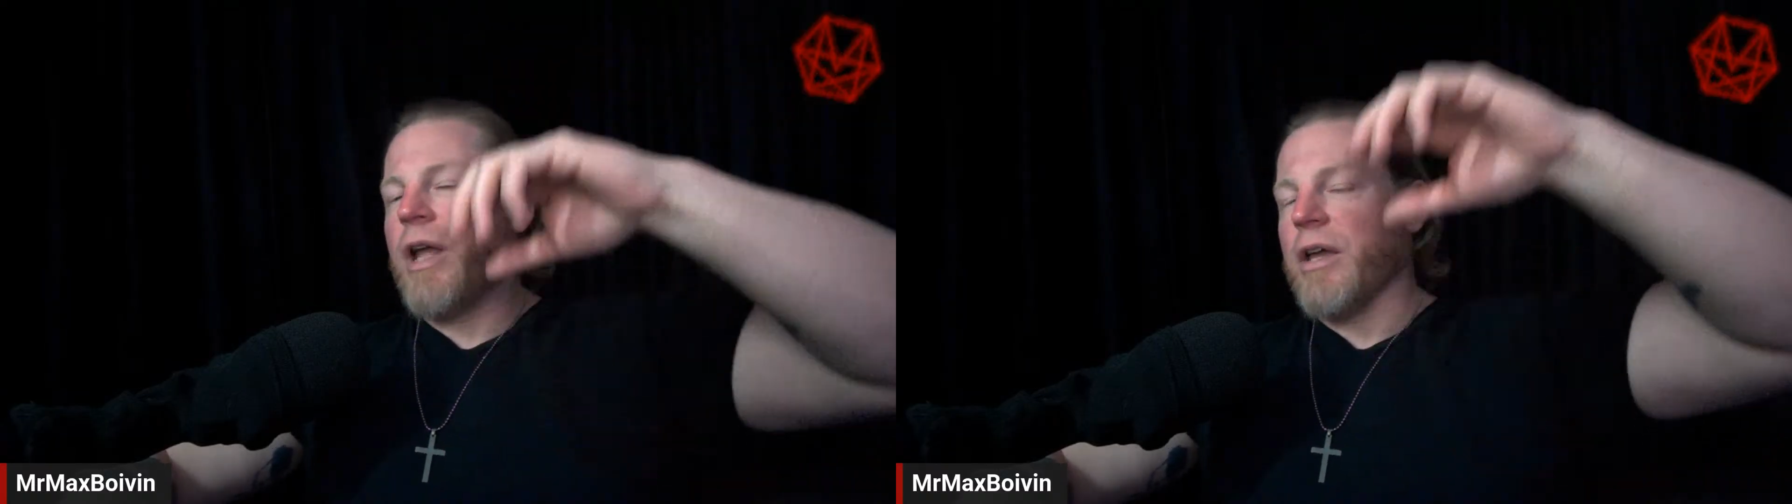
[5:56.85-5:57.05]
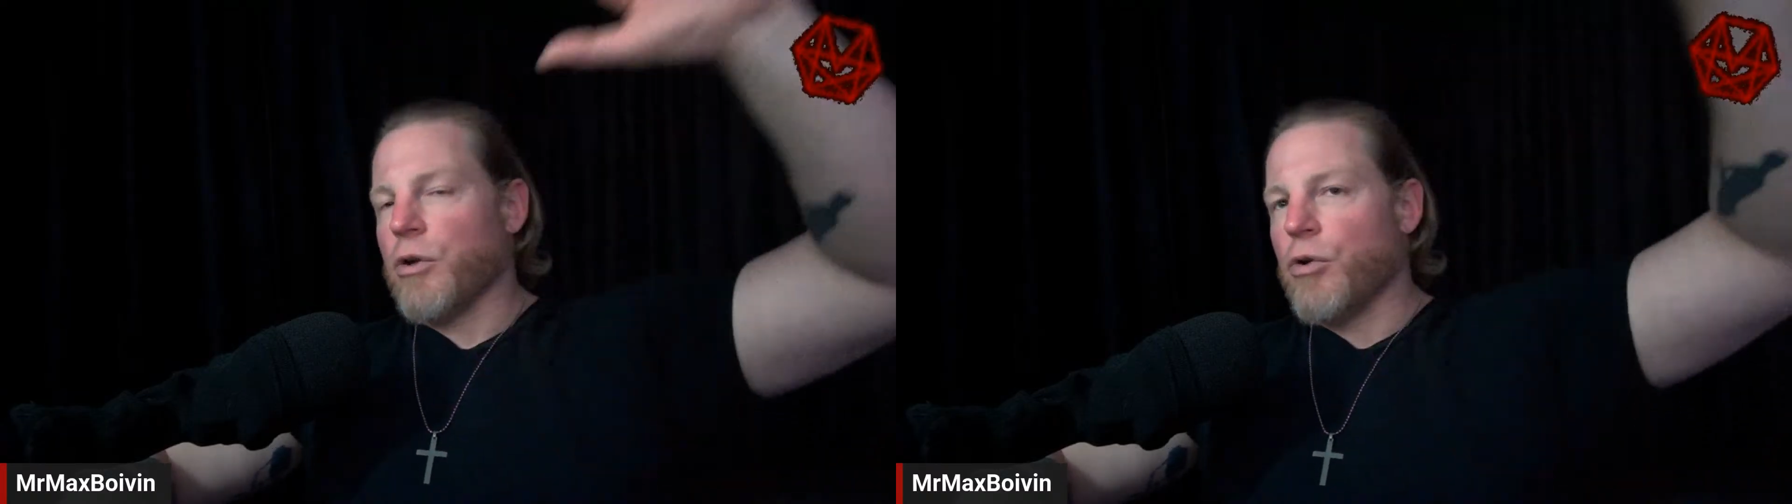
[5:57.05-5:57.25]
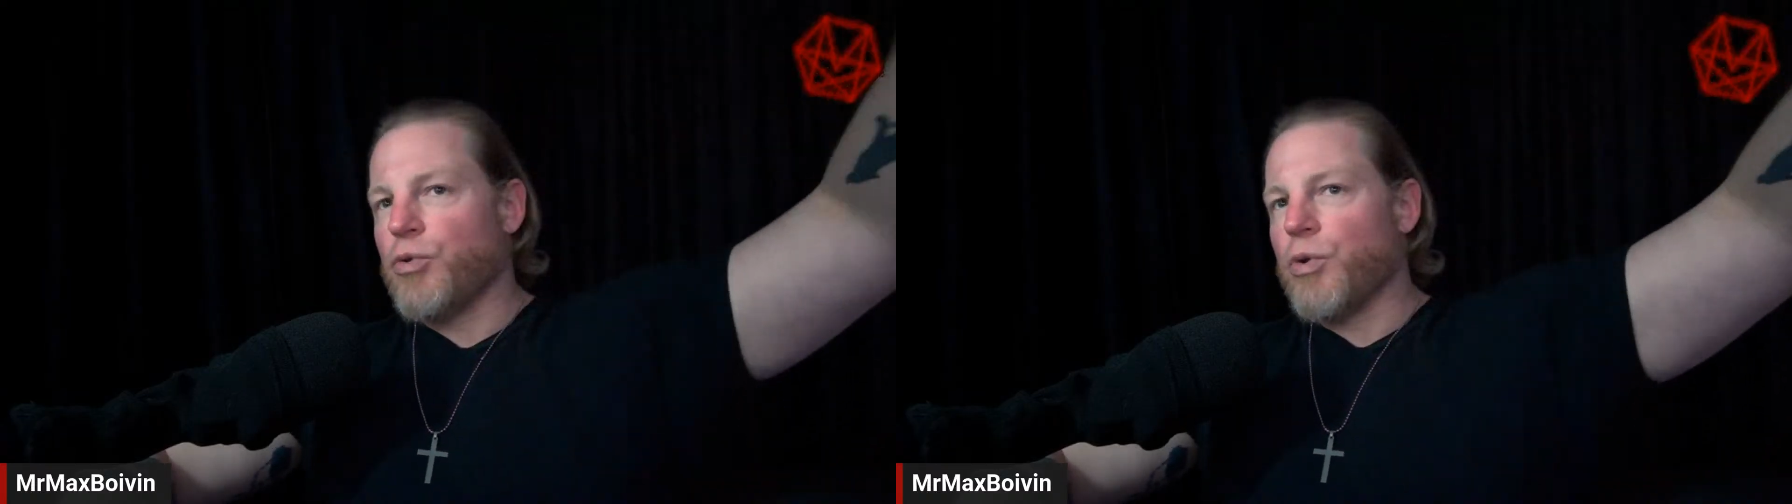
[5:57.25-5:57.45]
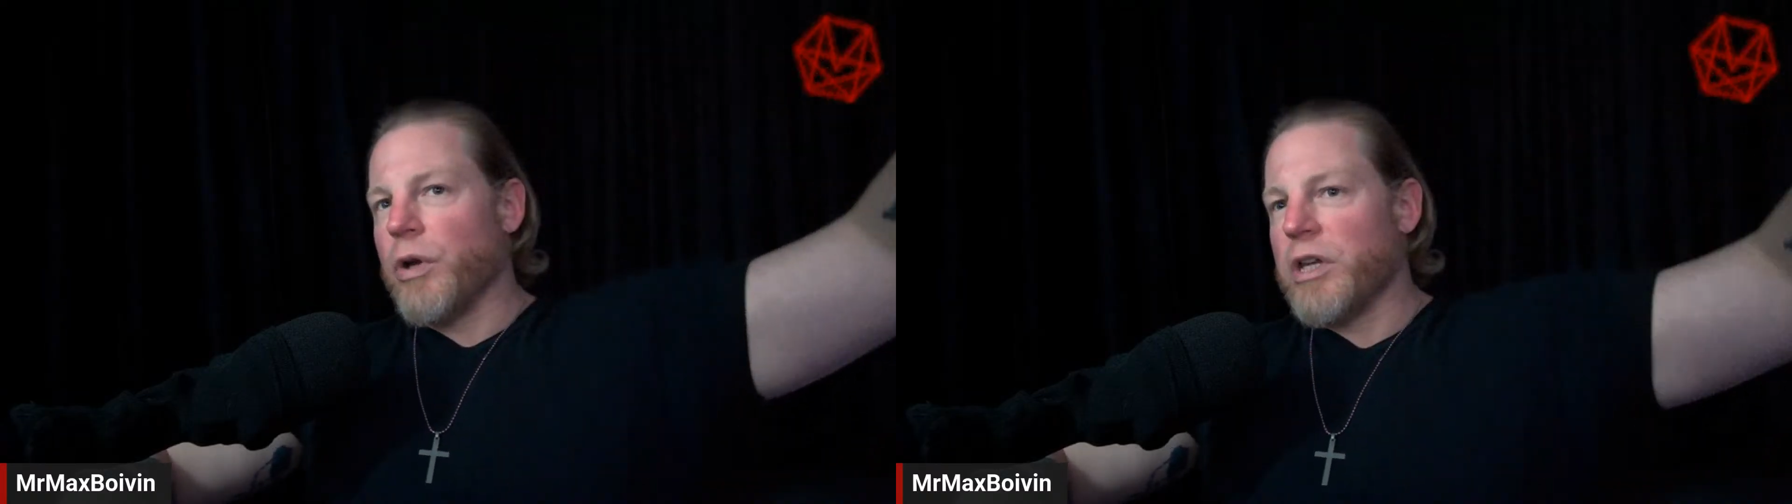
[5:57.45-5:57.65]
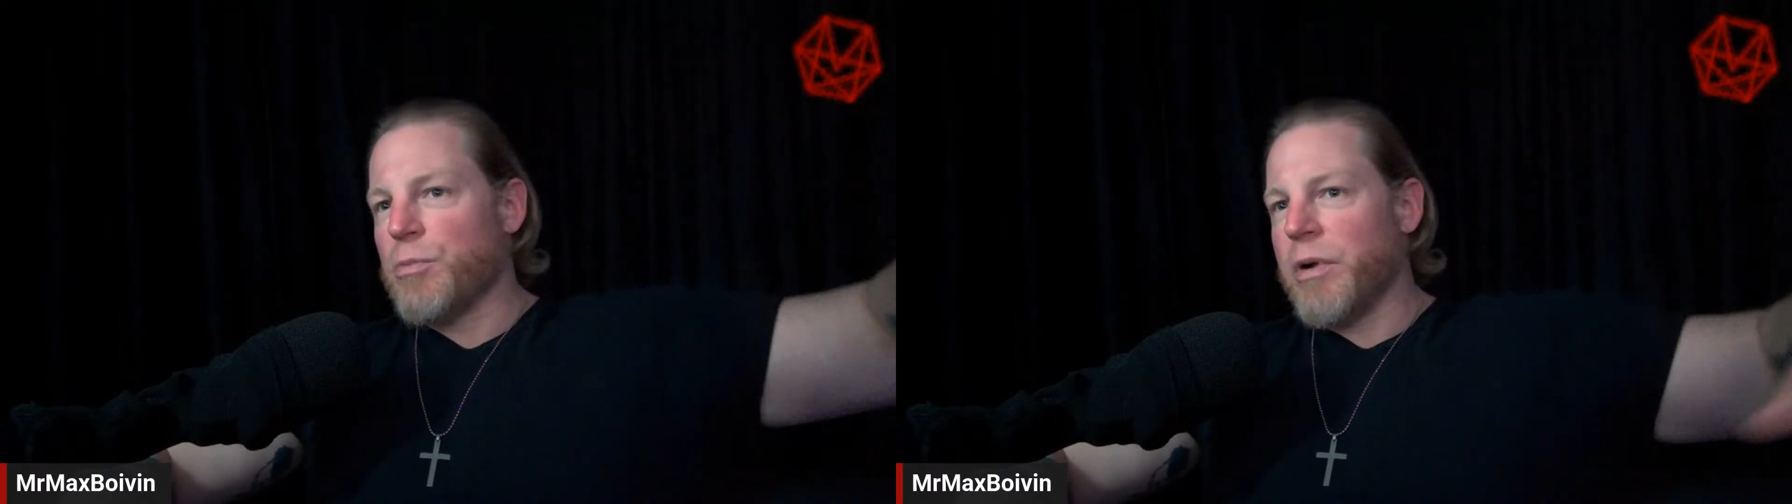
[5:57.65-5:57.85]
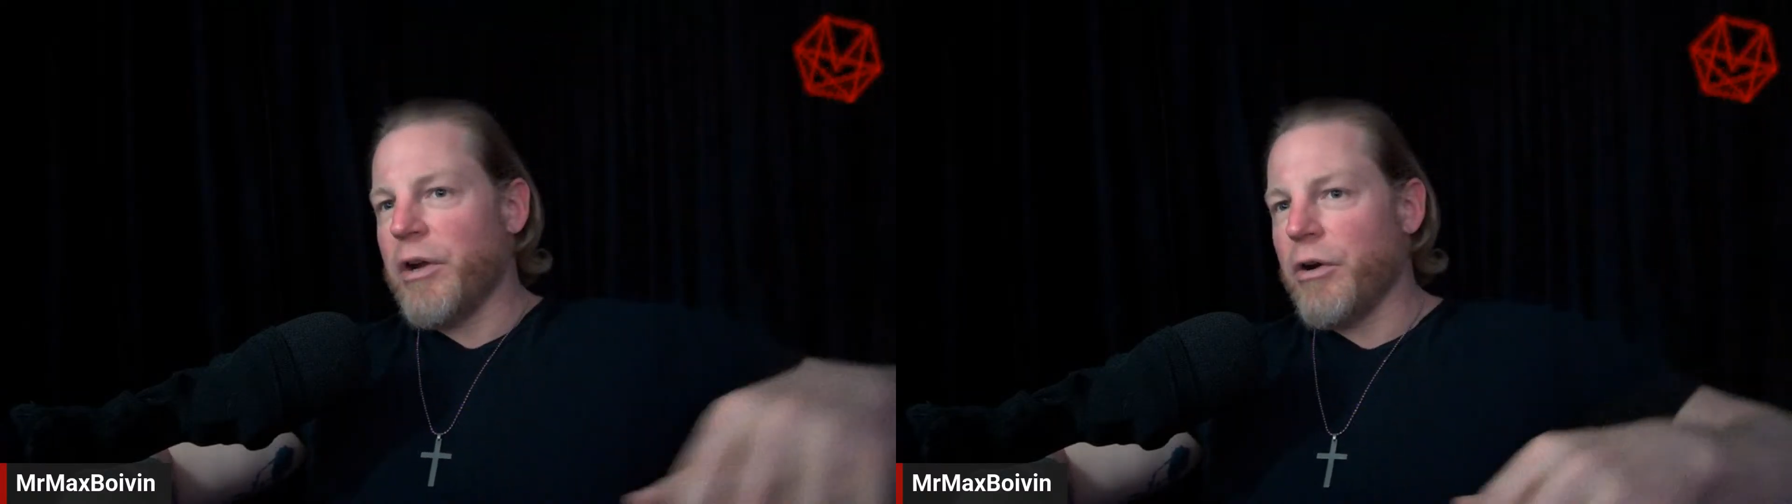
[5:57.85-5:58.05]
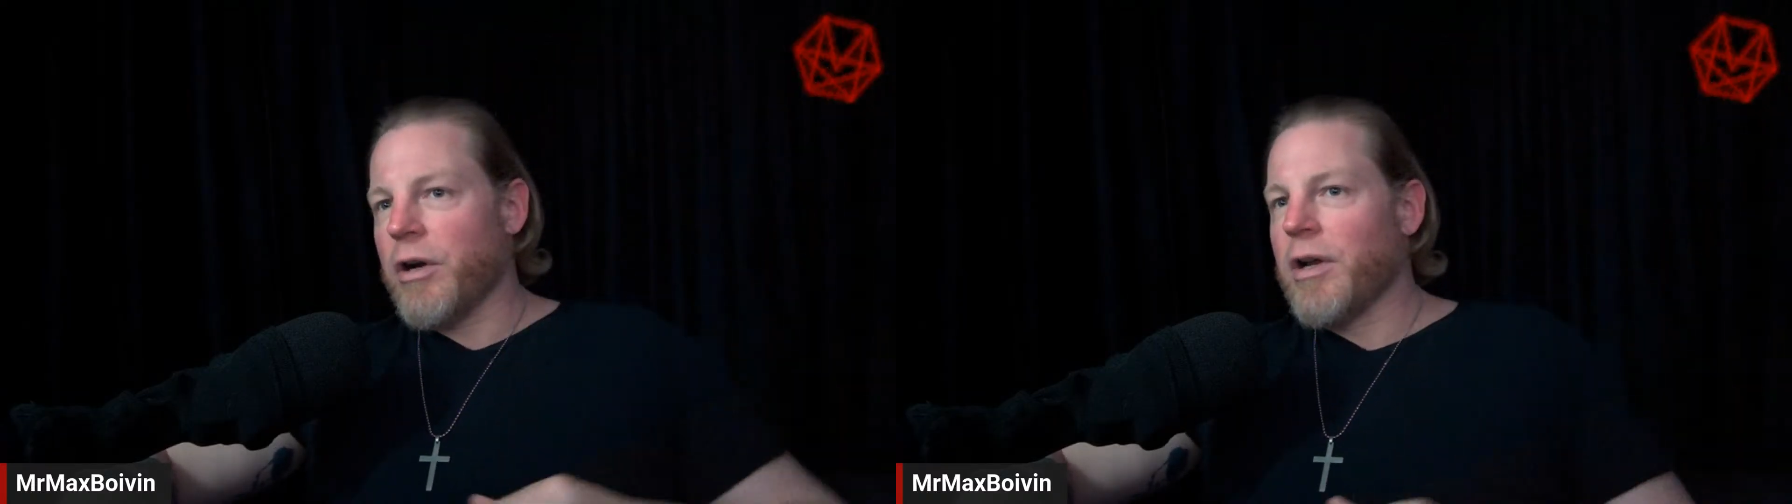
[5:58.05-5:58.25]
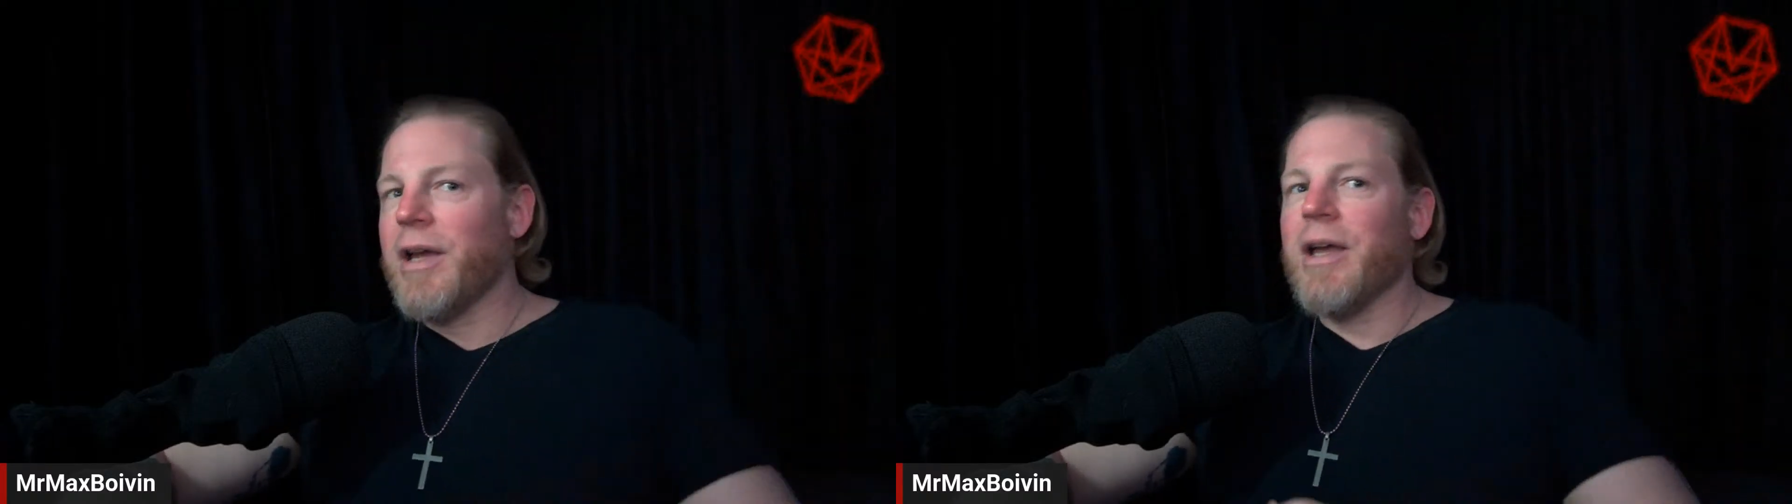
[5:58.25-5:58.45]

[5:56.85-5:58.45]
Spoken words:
like you go through each player,